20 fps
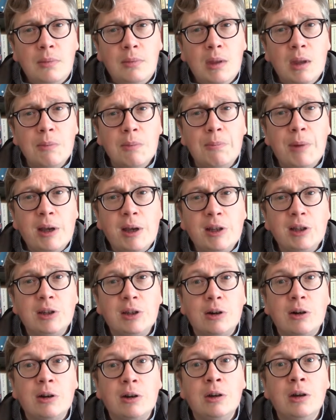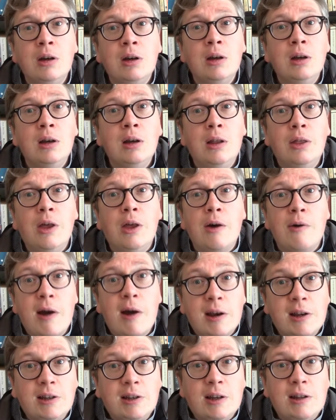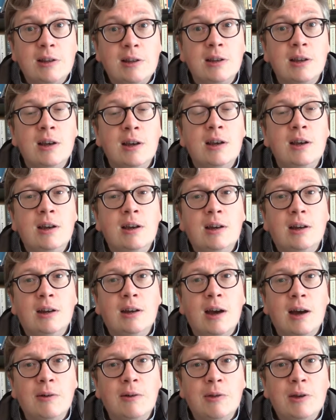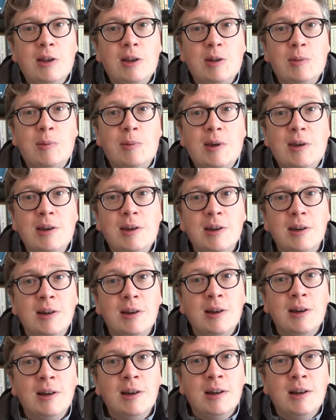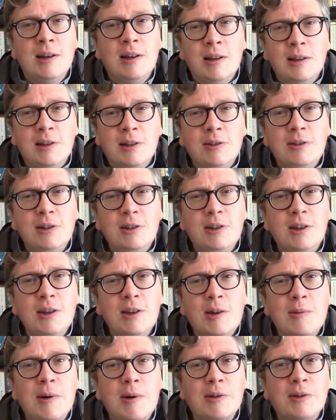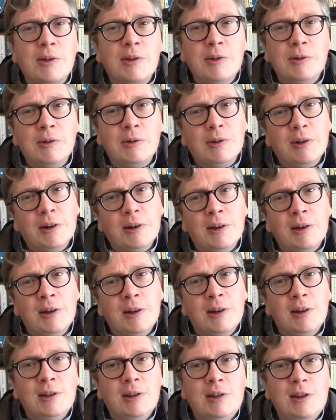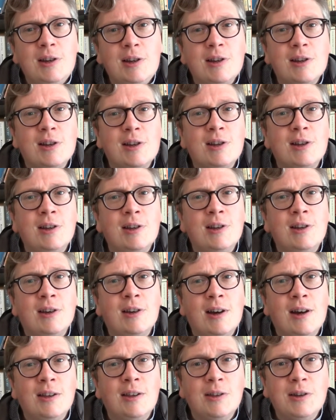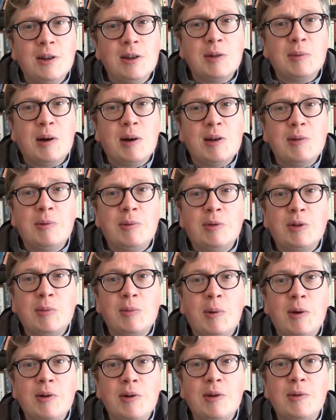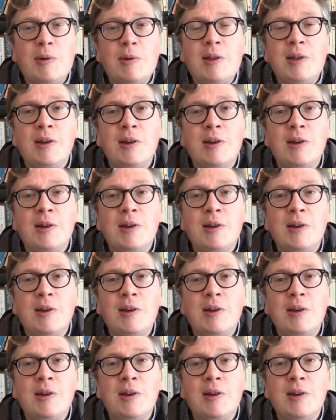based on their accent and how they speak. So just think about the thought that Jesus and the disciples spoke with